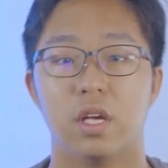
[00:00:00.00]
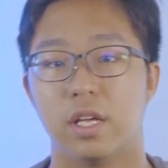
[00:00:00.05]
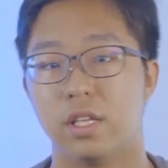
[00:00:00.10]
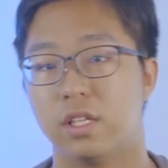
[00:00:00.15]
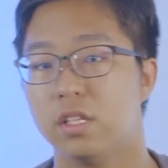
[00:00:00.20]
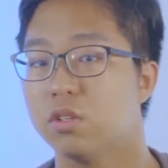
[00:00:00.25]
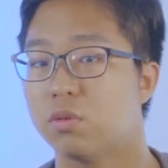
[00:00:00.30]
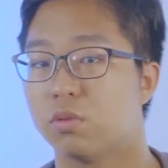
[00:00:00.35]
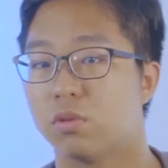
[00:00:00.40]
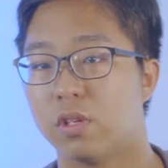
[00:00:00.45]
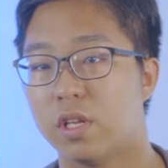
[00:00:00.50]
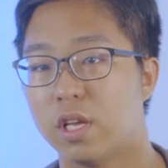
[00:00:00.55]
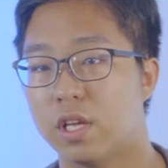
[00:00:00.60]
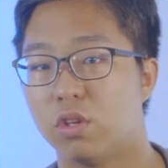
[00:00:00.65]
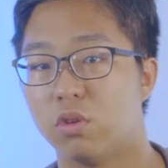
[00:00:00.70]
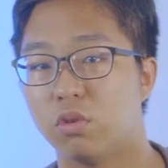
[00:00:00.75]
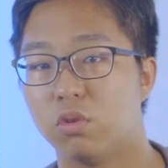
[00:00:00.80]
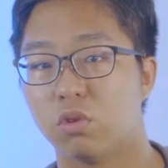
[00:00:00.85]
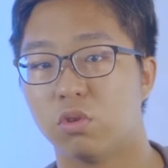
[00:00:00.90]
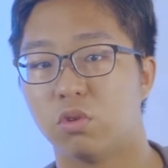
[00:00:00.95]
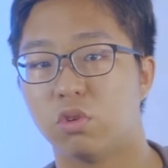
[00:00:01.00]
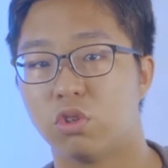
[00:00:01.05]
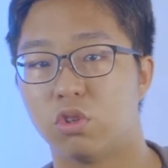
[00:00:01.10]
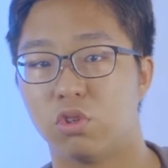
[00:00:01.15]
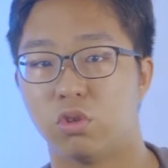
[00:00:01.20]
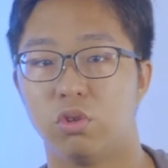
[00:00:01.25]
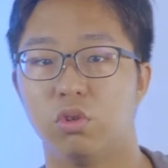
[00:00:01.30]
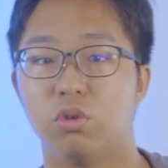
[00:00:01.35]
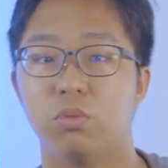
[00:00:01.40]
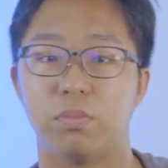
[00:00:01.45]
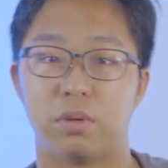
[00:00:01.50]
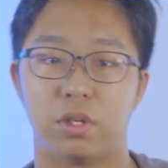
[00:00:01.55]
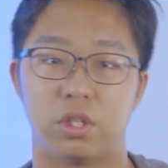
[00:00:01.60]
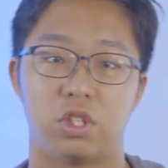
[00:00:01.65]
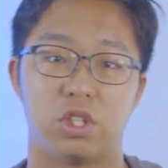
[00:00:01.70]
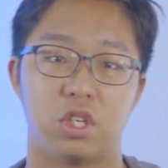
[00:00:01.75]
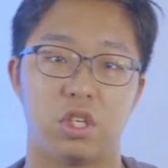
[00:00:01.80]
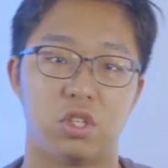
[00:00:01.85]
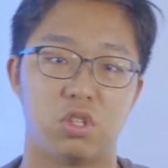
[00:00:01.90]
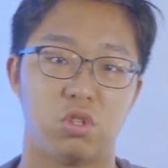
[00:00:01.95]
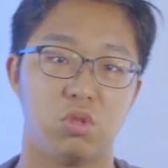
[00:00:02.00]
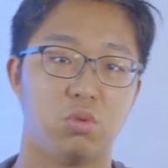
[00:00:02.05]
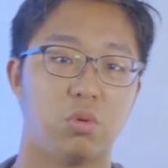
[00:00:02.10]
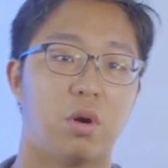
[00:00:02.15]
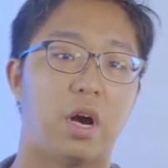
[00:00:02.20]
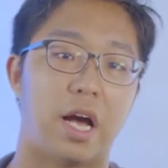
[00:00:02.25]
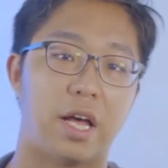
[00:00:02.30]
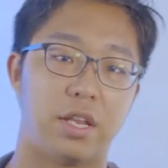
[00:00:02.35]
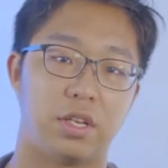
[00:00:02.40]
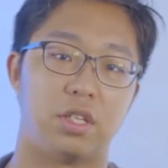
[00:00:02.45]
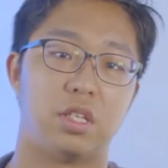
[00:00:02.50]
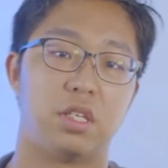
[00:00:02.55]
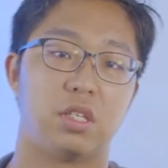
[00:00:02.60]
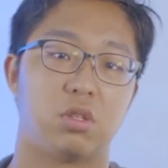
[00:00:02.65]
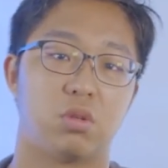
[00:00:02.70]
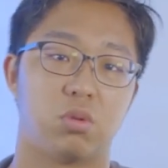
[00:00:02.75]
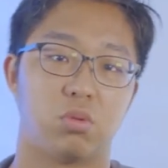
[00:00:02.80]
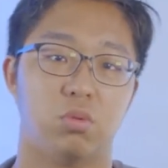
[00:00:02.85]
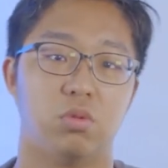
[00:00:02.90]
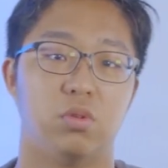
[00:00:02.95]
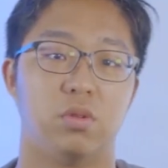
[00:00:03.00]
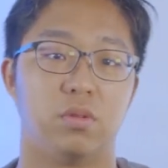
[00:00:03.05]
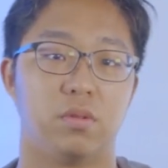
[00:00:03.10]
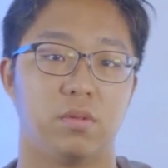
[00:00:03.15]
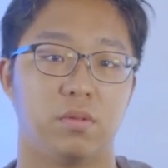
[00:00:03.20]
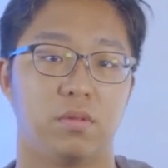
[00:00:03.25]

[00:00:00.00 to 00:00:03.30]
and this will let you know should you purchase new hard disk soon.